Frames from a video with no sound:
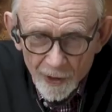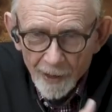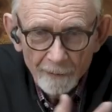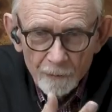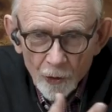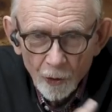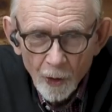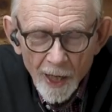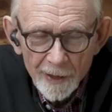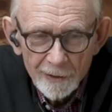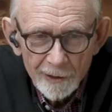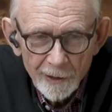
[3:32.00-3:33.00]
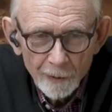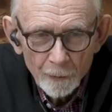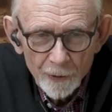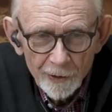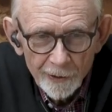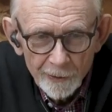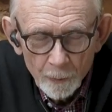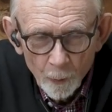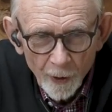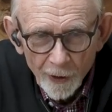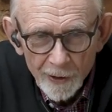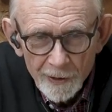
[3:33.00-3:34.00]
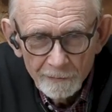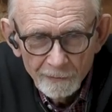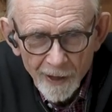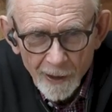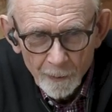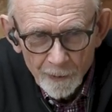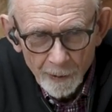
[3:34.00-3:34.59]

I have no idea really where he found